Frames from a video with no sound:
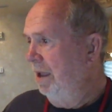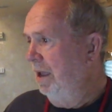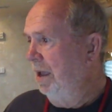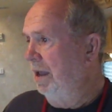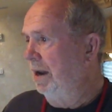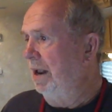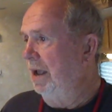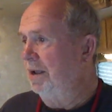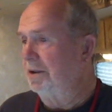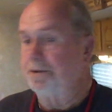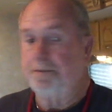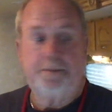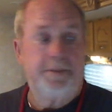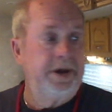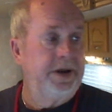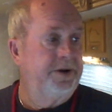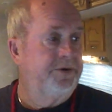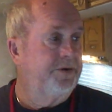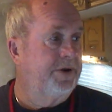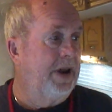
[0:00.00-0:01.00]
it has a
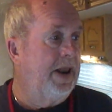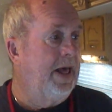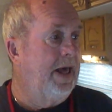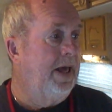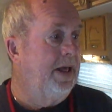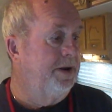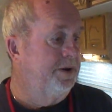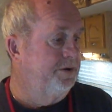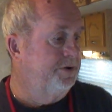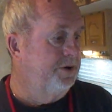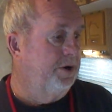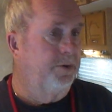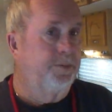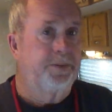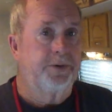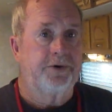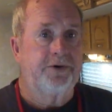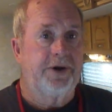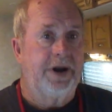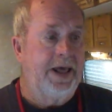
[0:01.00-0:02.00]
big slide, a
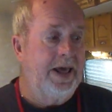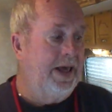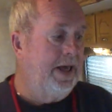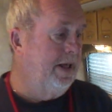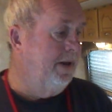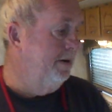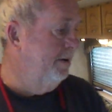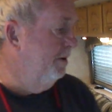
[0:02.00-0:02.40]
super slide,